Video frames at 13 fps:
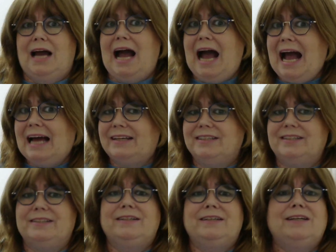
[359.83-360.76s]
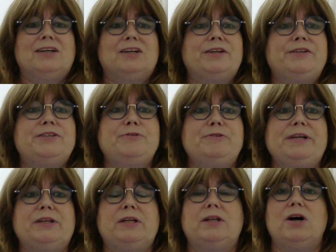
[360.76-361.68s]
And
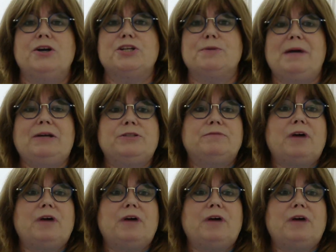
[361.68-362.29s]
considering the large amount of